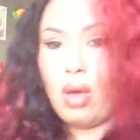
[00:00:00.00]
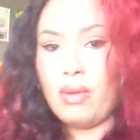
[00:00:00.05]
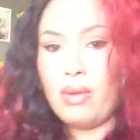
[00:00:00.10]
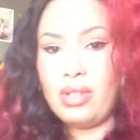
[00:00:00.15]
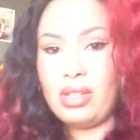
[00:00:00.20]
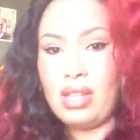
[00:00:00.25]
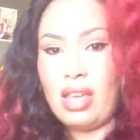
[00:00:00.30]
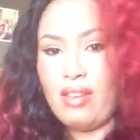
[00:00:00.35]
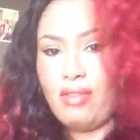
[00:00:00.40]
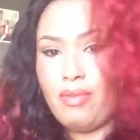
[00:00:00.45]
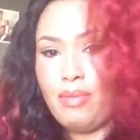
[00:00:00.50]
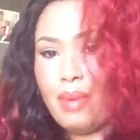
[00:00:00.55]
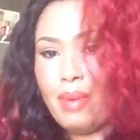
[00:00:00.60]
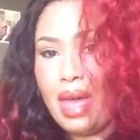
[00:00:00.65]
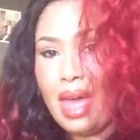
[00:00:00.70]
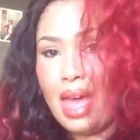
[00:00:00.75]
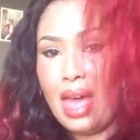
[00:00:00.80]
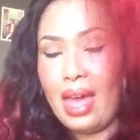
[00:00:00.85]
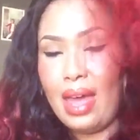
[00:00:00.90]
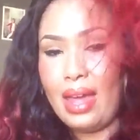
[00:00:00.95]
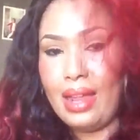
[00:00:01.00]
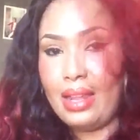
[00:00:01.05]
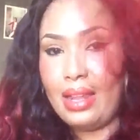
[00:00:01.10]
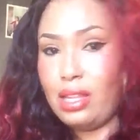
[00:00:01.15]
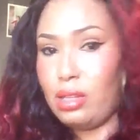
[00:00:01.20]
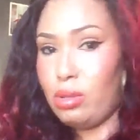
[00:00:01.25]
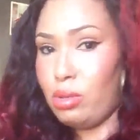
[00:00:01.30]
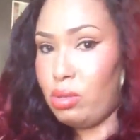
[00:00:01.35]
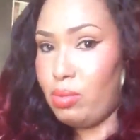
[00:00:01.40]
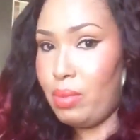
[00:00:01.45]
was left back, and
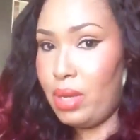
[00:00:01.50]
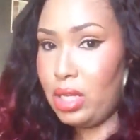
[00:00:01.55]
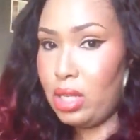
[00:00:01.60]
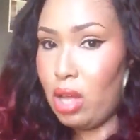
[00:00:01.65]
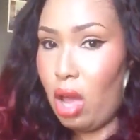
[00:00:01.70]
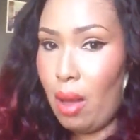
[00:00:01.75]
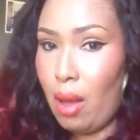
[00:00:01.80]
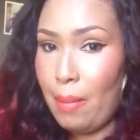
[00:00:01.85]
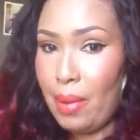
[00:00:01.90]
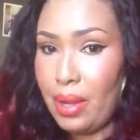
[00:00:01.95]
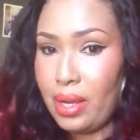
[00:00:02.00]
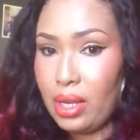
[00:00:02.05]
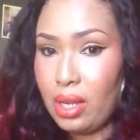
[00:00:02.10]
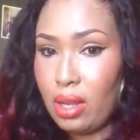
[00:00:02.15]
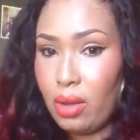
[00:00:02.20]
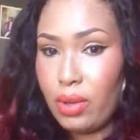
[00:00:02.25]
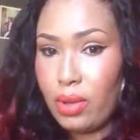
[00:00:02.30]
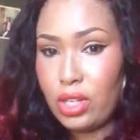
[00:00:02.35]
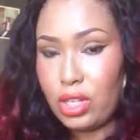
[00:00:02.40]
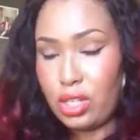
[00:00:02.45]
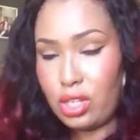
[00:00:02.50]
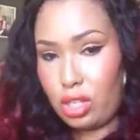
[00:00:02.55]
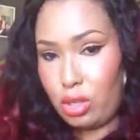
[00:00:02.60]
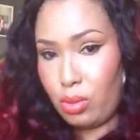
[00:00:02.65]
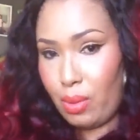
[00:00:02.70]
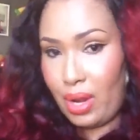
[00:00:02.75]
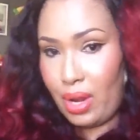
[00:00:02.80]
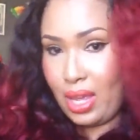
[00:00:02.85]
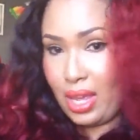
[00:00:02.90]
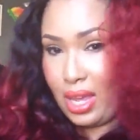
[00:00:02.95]
this was my top bundle, which is a
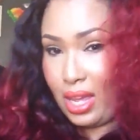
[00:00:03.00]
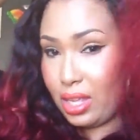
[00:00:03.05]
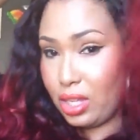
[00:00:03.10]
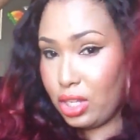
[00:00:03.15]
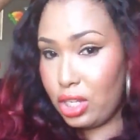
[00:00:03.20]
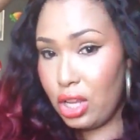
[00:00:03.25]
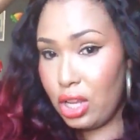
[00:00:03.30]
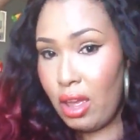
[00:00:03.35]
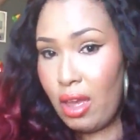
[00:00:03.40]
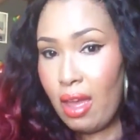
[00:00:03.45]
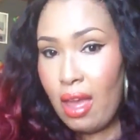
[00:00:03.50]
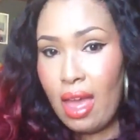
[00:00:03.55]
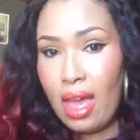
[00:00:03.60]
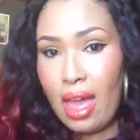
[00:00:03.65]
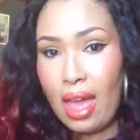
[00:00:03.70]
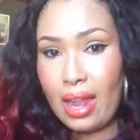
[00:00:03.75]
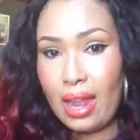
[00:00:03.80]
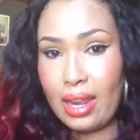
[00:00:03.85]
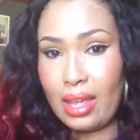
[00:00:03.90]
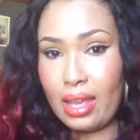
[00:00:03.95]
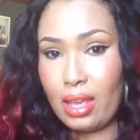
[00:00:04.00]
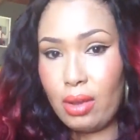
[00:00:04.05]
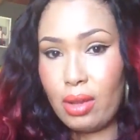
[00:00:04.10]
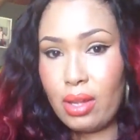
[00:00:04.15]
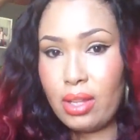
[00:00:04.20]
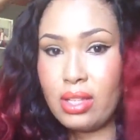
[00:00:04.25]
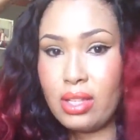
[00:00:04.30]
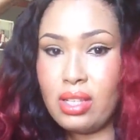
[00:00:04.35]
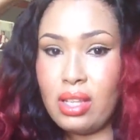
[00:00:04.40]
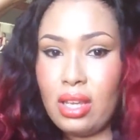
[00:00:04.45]
20-inch, and like you
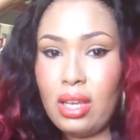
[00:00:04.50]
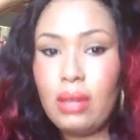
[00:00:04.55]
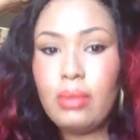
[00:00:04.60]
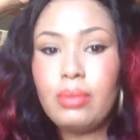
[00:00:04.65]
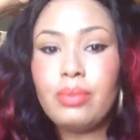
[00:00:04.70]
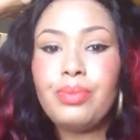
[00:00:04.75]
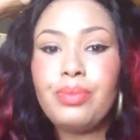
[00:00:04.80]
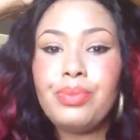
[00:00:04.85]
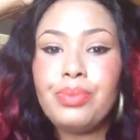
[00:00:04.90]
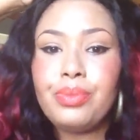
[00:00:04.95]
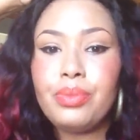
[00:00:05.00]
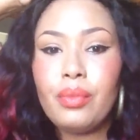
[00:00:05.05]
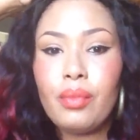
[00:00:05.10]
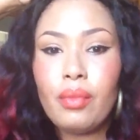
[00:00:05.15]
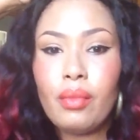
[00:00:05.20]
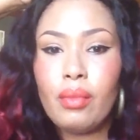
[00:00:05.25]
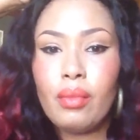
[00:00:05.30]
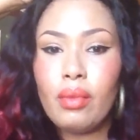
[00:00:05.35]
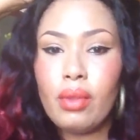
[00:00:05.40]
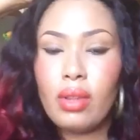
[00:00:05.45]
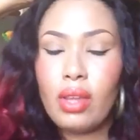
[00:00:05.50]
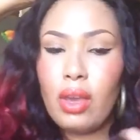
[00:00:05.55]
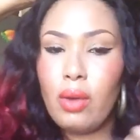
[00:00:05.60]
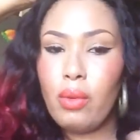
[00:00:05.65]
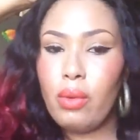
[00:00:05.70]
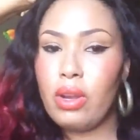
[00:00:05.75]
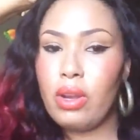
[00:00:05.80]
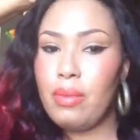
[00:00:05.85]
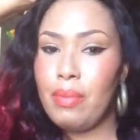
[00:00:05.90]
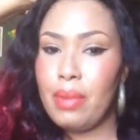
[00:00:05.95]
can see, it
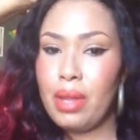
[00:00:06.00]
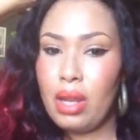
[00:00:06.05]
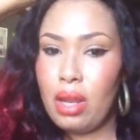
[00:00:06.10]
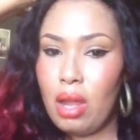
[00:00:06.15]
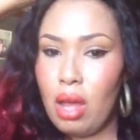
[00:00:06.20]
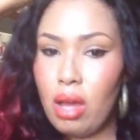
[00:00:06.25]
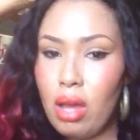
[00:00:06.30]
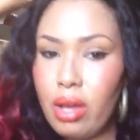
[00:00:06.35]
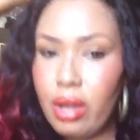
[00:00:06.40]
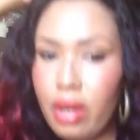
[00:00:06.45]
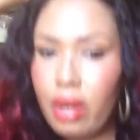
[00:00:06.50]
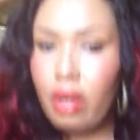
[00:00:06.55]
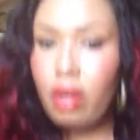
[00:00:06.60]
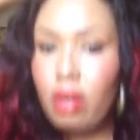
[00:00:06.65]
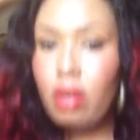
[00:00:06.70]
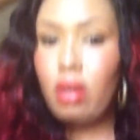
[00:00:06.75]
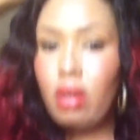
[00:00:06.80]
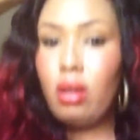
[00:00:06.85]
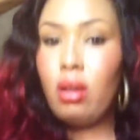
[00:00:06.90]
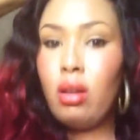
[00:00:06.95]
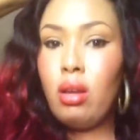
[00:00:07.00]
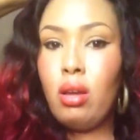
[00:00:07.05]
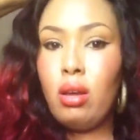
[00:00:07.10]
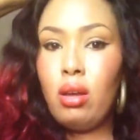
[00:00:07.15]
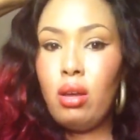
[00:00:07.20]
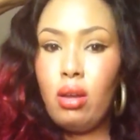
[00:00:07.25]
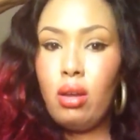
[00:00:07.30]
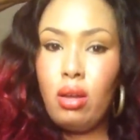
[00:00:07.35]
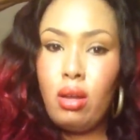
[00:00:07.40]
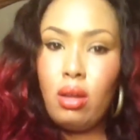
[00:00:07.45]
would have been longer,
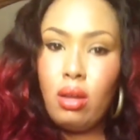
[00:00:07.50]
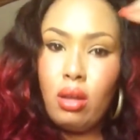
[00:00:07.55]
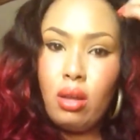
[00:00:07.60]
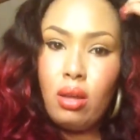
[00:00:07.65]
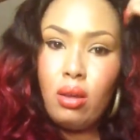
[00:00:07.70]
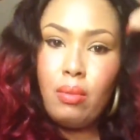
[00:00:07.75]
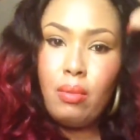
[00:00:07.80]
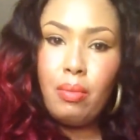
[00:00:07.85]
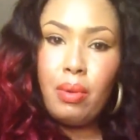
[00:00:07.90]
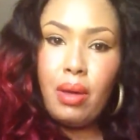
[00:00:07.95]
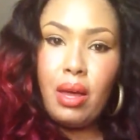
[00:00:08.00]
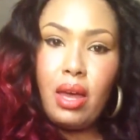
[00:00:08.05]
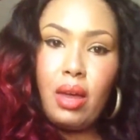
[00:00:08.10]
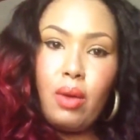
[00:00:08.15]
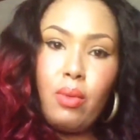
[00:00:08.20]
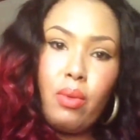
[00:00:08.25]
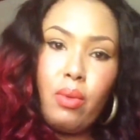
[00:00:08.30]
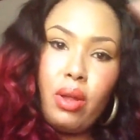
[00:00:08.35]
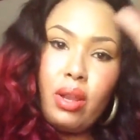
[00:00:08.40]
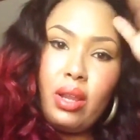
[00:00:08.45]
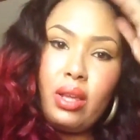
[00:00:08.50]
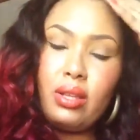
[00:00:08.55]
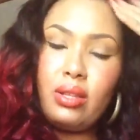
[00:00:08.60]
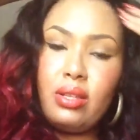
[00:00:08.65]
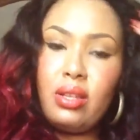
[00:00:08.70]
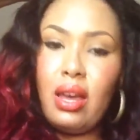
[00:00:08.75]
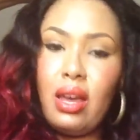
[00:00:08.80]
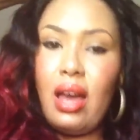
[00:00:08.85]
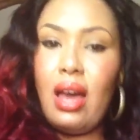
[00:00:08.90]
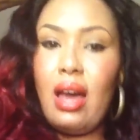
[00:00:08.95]
but I wanted
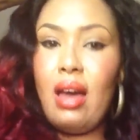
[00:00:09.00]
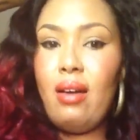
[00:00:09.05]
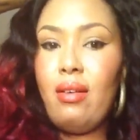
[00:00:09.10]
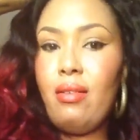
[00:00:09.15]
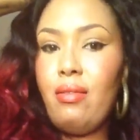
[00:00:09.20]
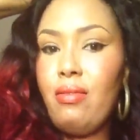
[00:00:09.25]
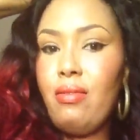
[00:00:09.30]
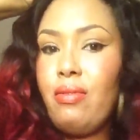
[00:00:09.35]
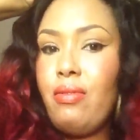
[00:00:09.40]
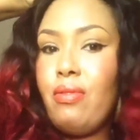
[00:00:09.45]
to have